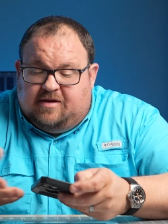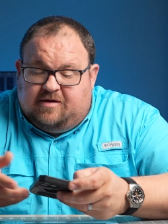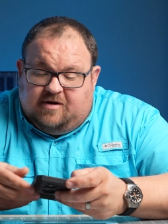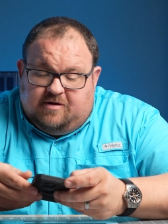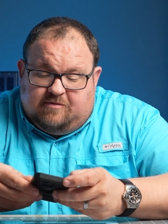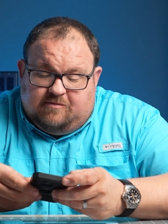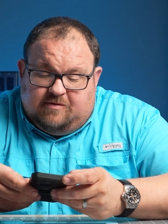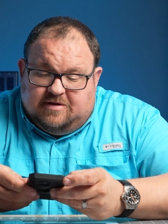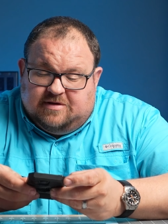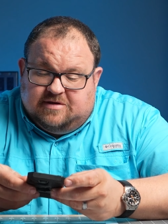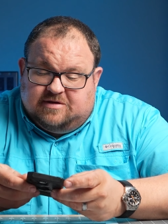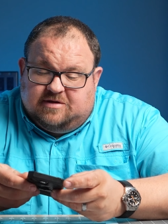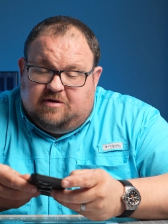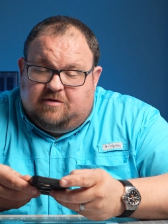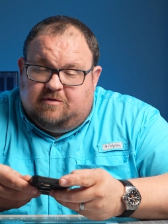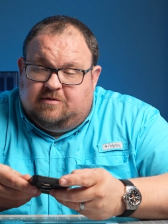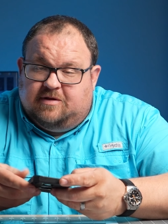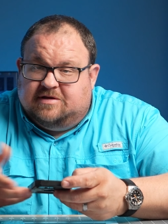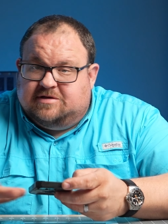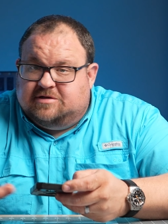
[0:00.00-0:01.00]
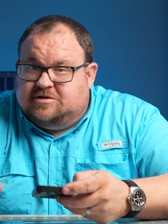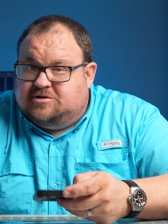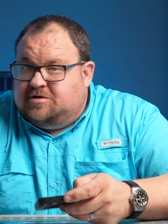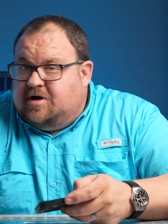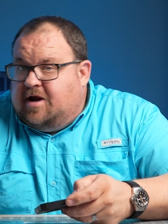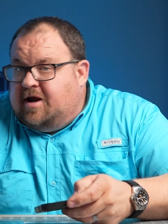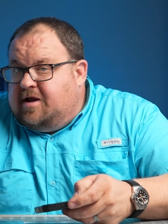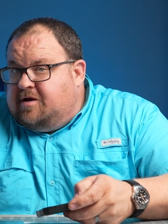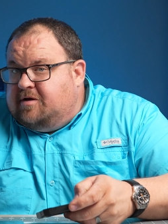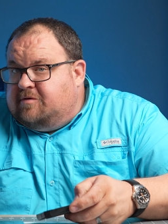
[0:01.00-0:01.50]
a good one. So let's
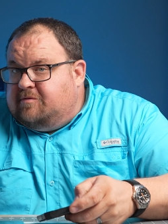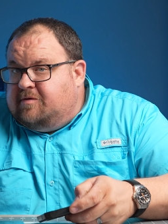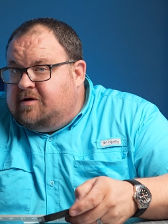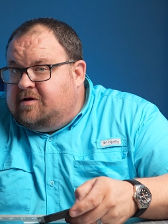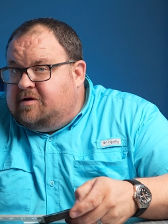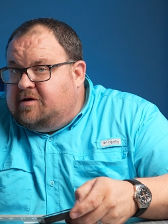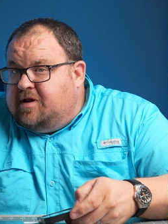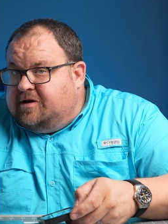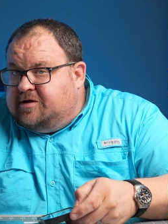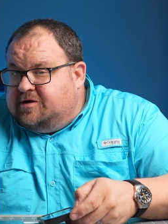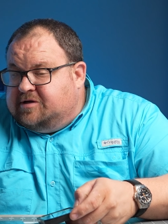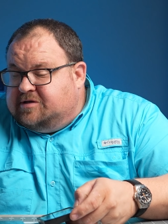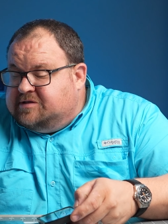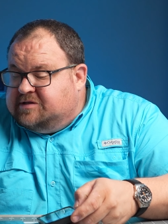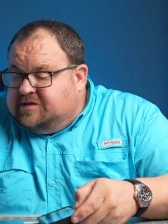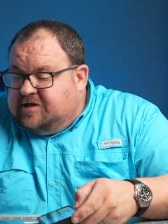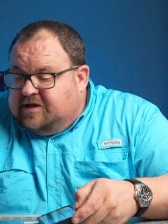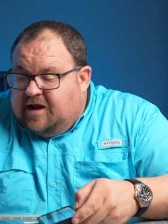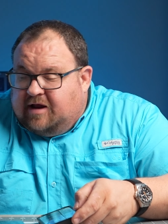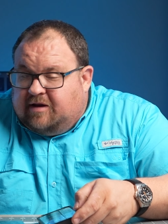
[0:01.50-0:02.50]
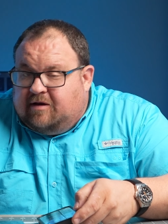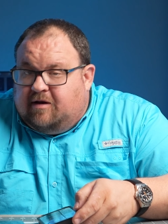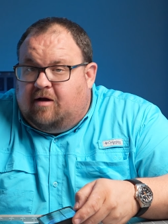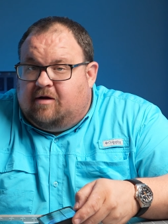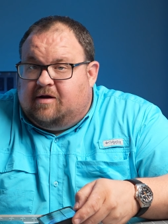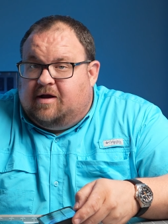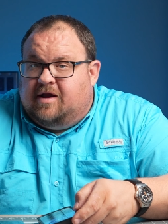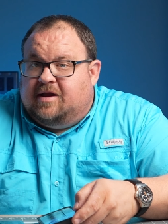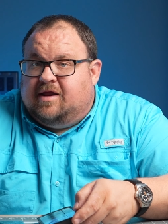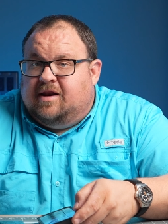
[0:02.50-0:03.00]
try a good one and just see how
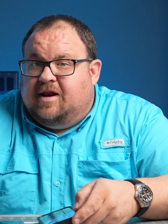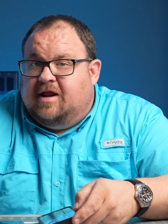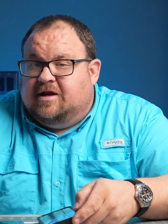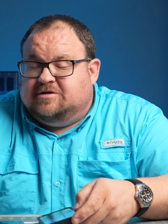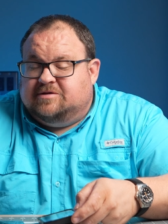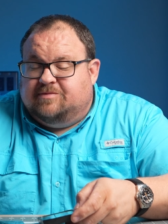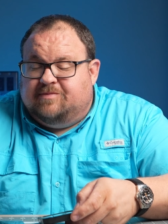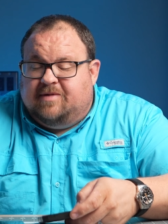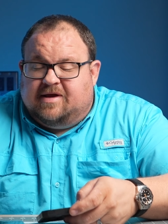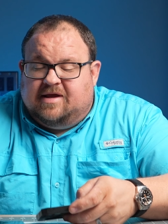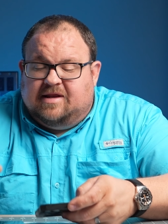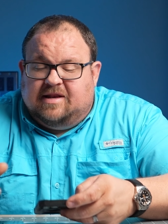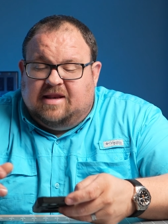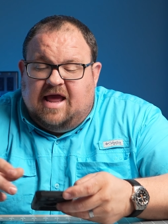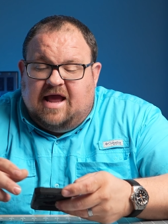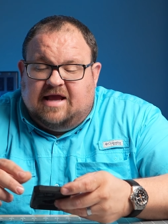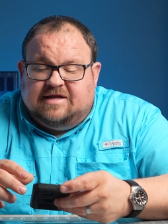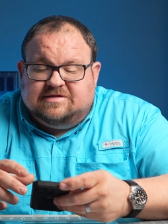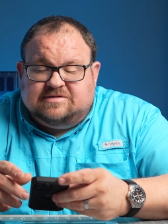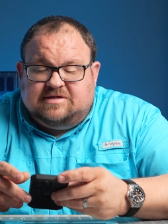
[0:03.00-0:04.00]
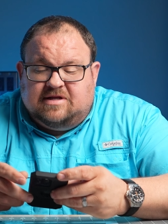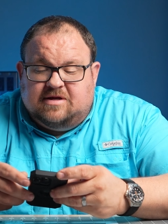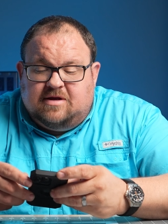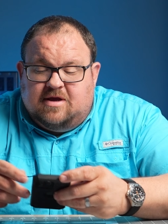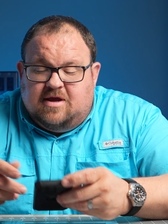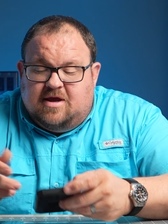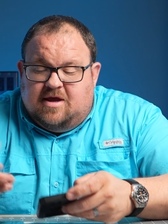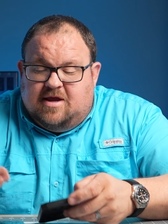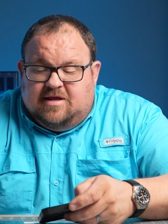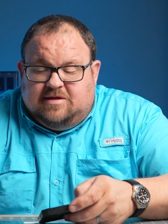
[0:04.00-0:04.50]
long I can actually make it last.
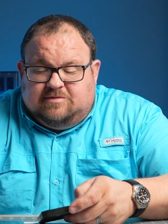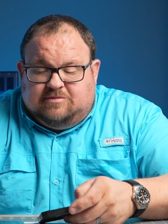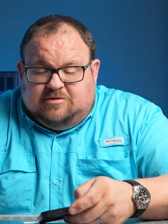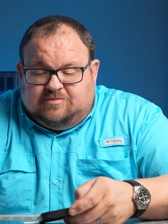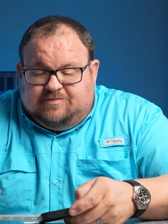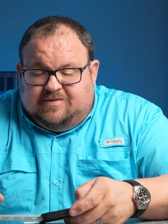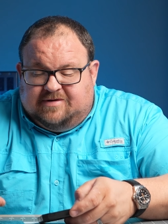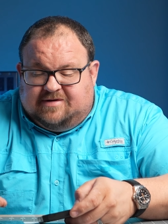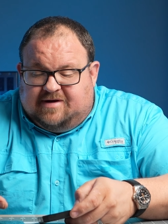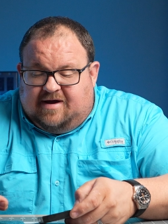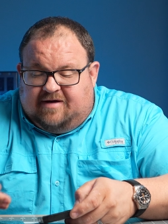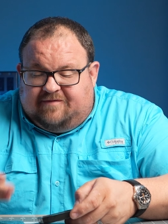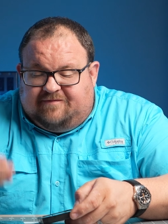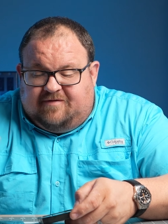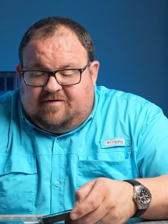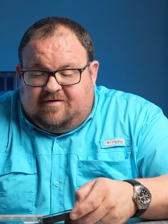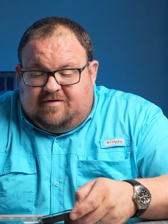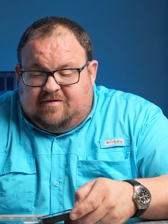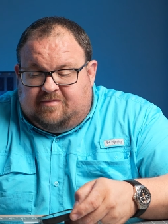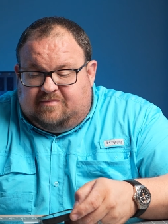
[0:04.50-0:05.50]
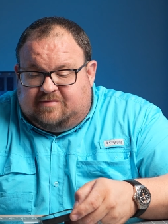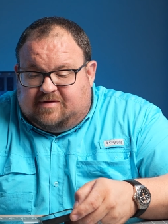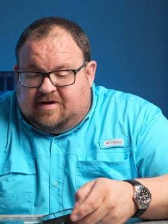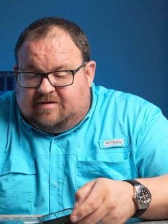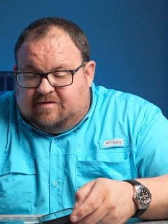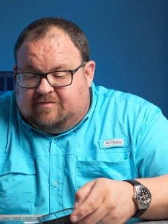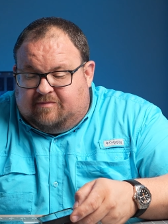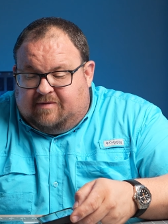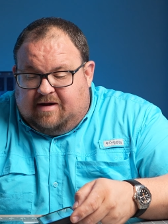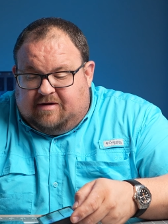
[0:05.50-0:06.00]
It's supposed to be tougher, it's
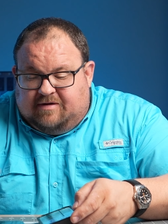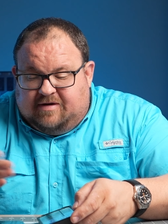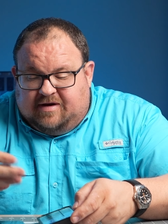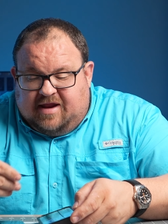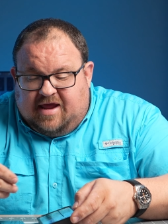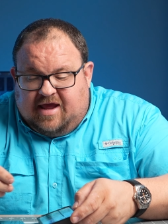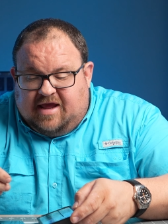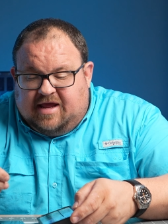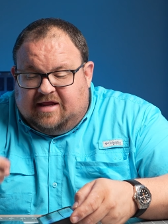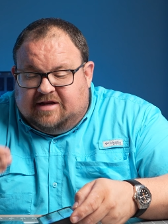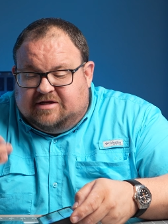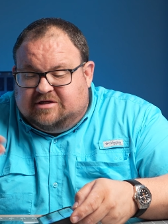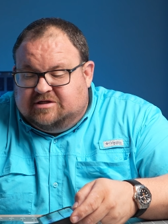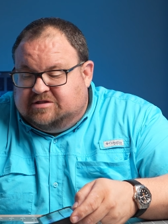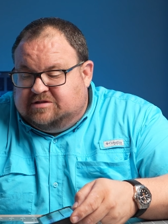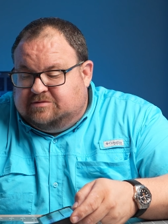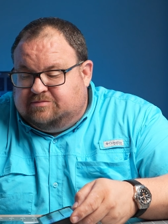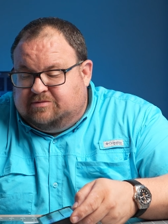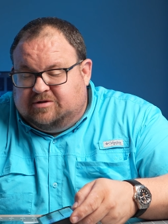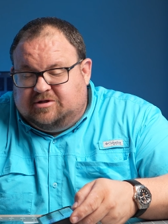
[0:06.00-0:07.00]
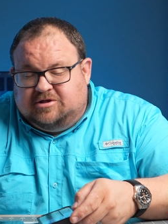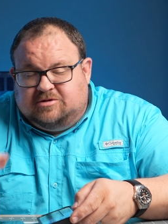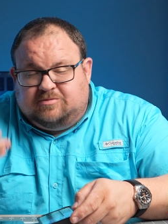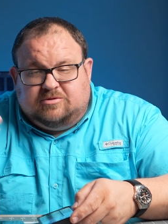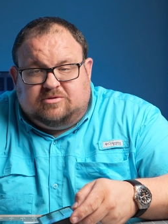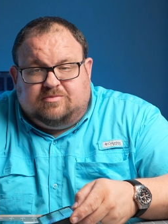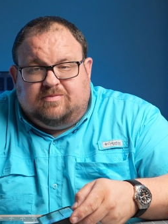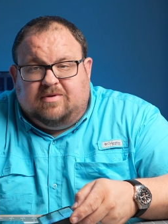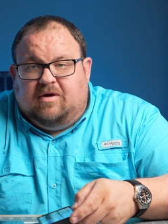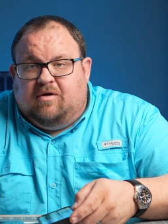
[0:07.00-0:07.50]
got the rounded edge, it's just
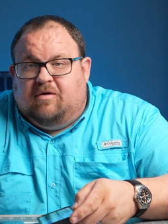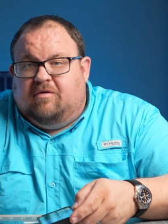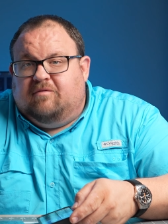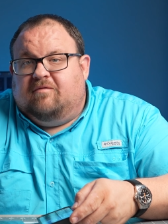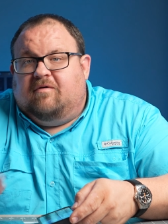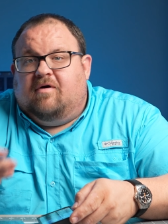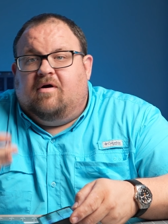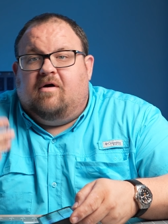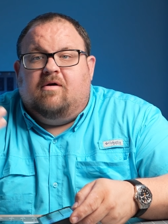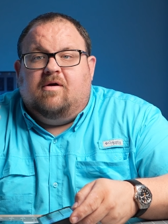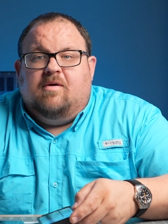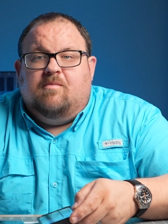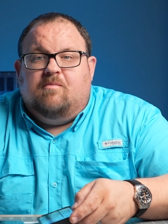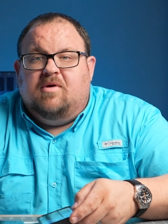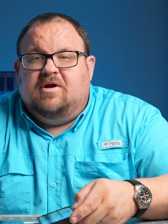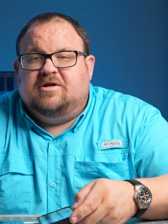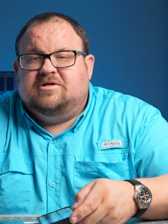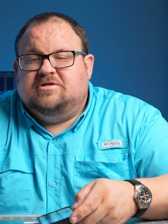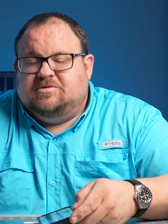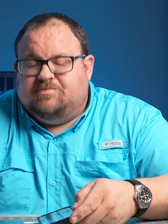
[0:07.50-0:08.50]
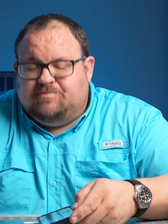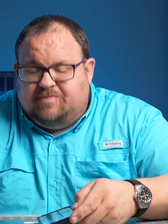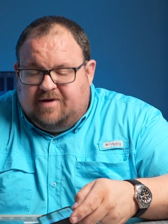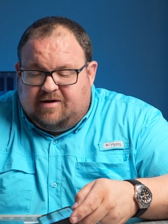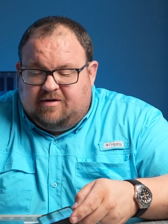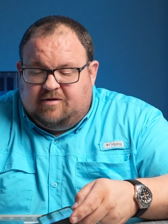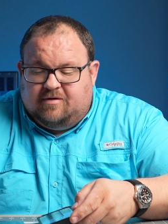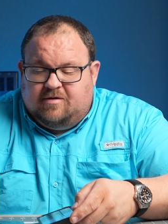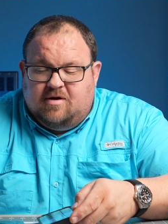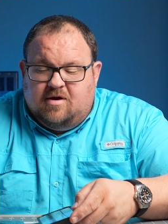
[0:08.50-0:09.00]
supposed to be overall a much
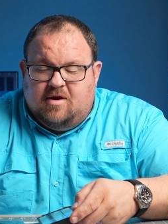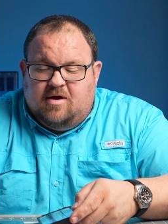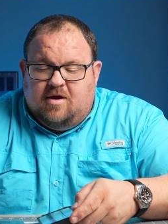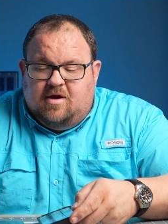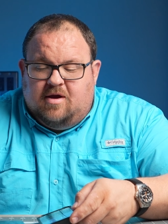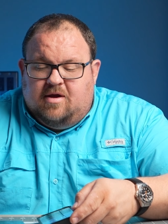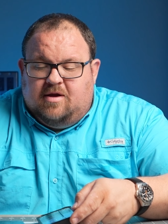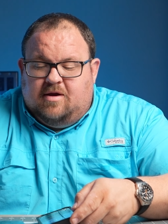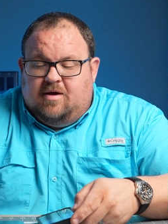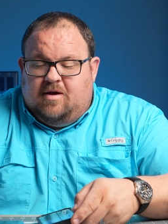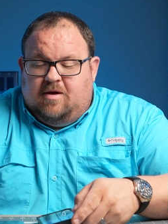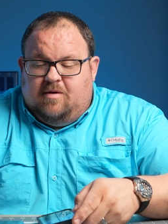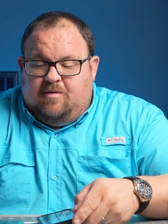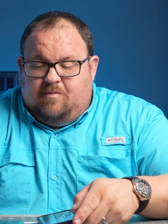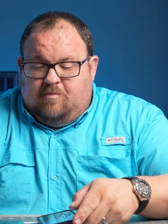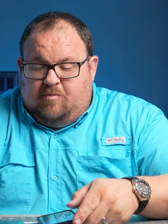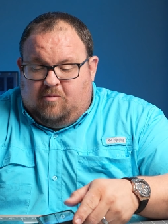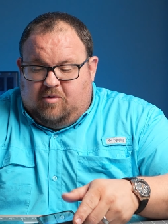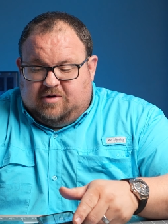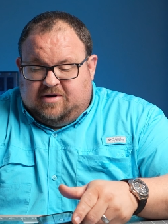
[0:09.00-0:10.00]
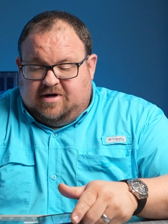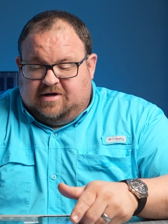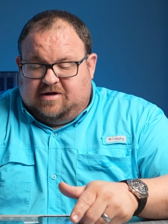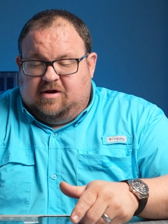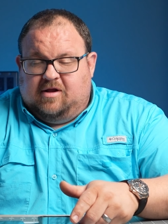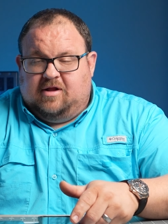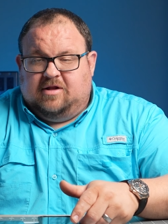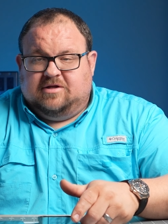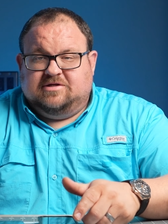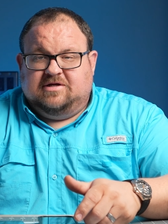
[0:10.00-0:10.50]
better, more
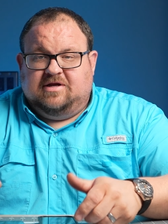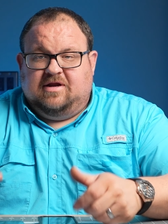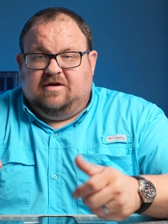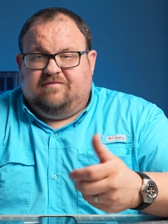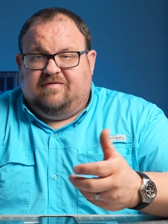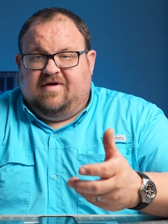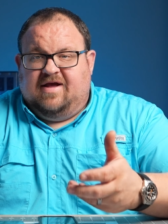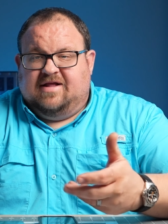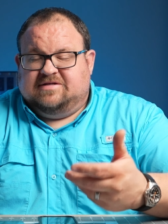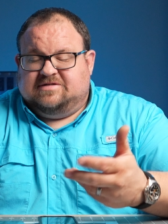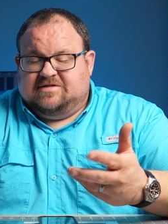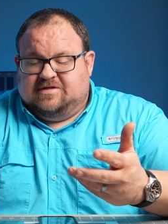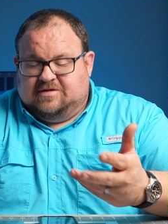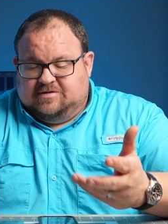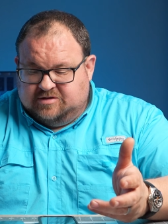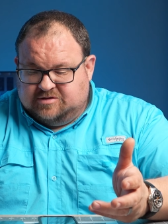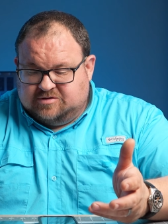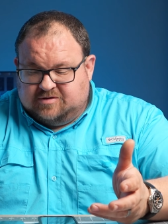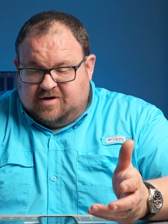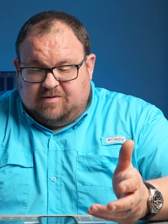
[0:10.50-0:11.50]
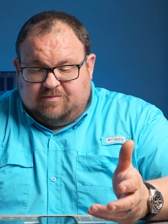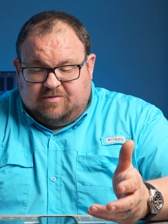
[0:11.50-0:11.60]
technology advanced screen